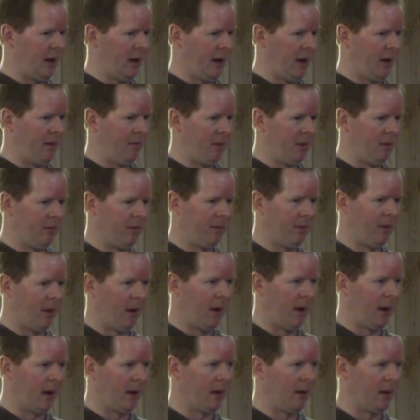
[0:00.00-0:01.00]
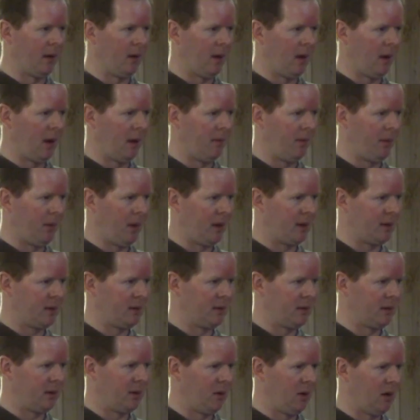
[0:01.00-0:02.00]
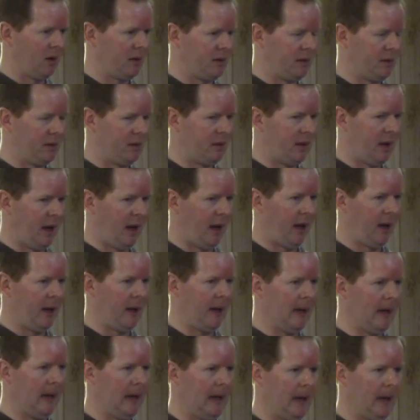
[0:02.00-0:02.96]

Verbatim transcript: and I've been flooding in a lot of places across the state.